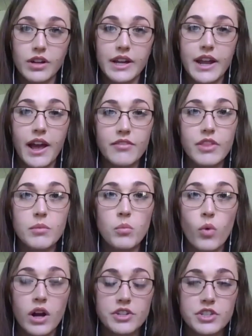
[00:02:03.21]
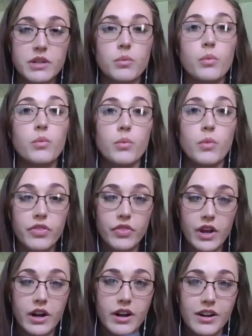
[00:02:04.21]
and have them watch it with
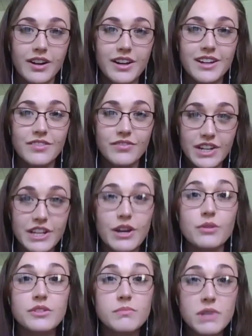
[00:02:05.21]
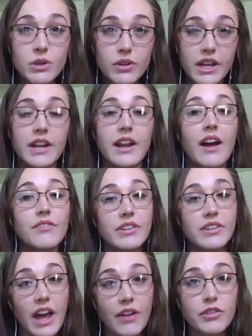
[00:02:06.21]
their videos muted and
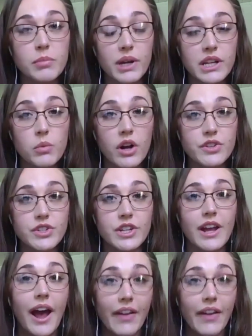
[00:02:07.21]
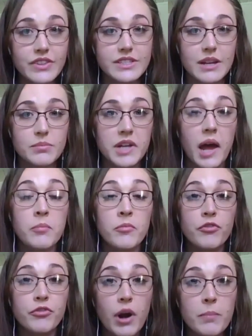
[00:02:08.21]
having everybody watch it at the same time
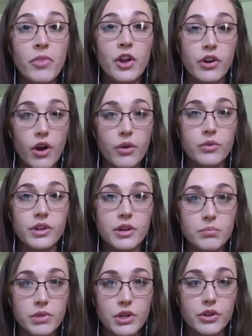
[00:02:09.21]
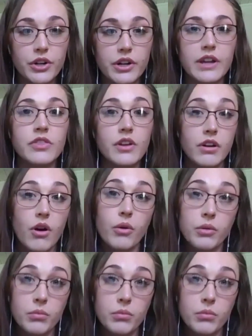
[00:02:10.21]
from their own computer in their own